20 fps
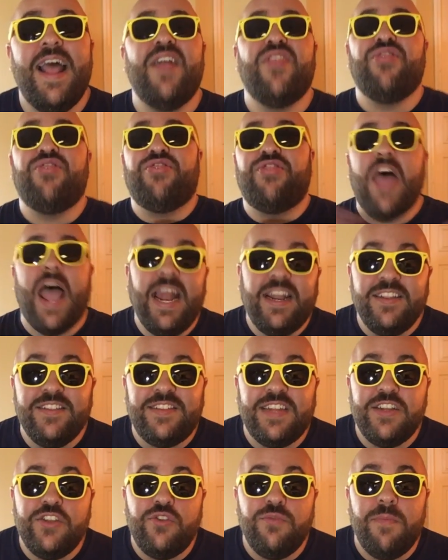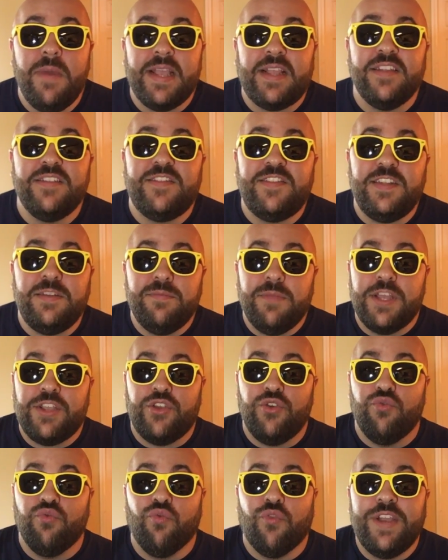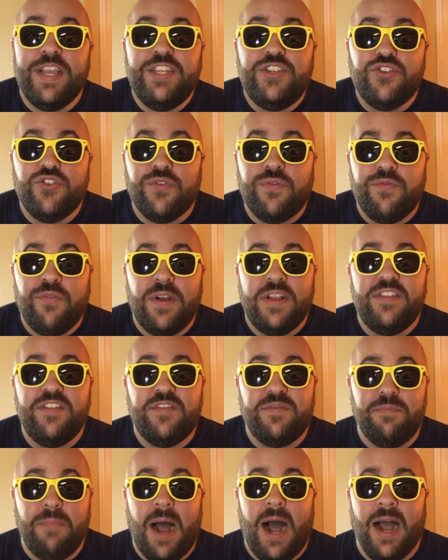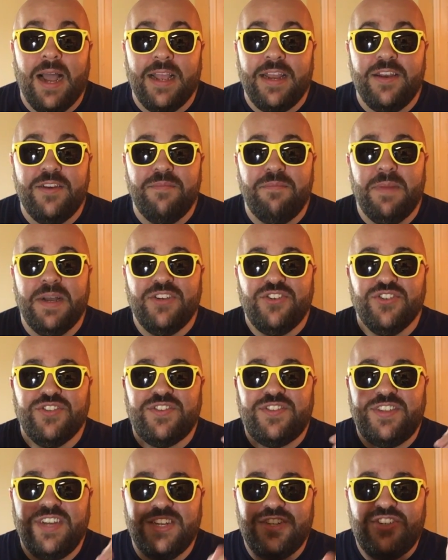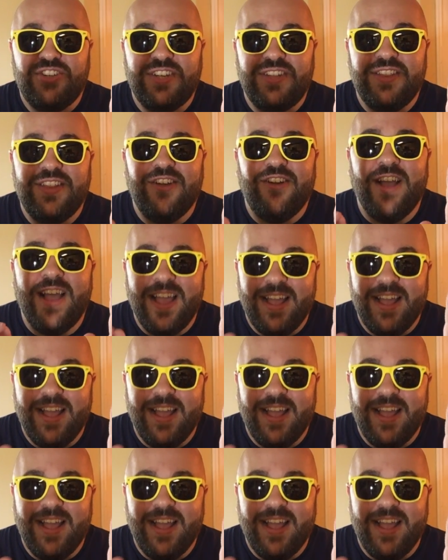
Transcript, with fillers: And that is how you make it seem like you read your friend's mind by just touching their